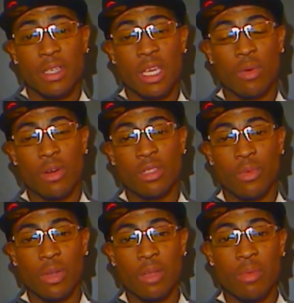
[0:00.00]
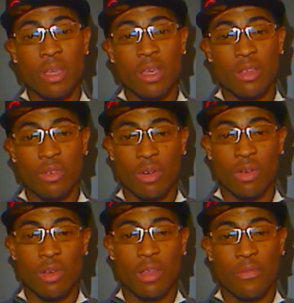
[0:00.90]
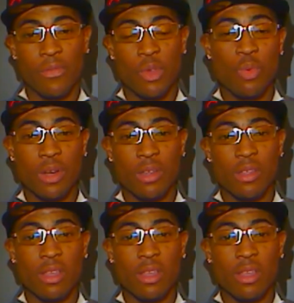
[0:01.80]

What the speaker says: Keywords are really big, you know. If you want to